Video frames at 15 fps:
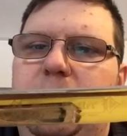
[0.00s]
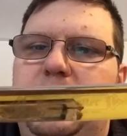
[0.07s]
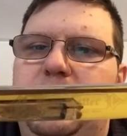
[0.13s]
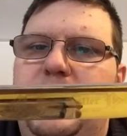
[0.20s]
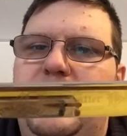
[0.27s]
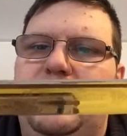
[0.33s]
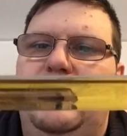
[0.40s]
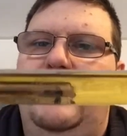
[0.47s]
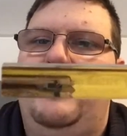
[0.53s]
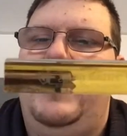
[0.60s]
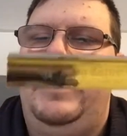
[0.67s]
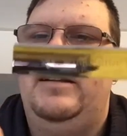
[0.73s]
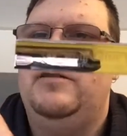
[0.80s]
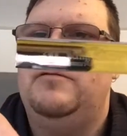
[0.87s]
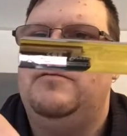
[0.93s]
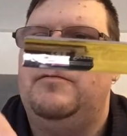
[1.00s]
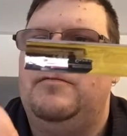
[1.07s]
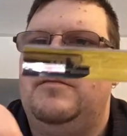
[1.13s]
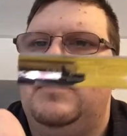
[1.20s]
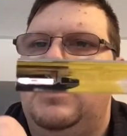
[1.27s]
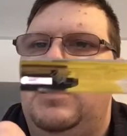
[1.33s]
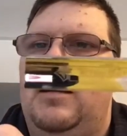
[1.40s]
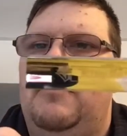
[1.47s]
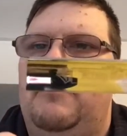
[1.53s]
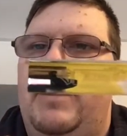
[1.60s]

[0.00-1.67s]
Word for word: which basically means uh,